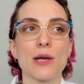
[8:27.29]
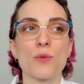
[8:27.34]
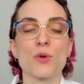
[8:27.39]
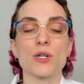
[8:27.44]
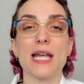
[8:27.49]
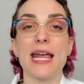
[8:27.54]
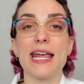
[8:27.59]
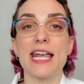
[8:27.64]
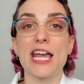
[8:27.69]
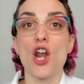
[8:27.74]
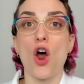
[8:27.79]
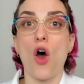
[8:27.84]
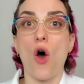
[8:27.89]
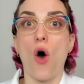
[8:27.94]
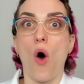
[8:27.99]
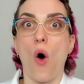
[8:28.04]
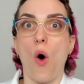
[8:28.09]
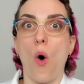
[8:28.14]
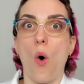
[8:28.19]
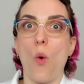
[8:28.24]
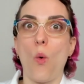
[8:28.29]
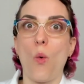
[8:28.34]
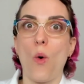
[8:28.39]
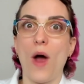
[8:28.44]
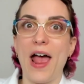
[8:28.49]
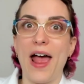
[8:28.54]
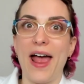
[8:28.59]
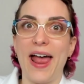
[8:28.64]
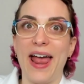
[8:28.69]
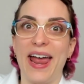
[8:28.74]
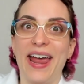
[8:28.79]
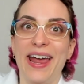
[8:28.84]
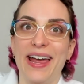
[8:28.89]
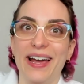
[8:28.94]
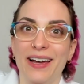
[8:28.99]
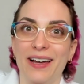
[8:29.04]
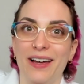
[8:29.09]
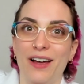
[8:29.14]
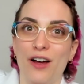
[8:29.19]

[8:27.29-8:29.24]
were taken away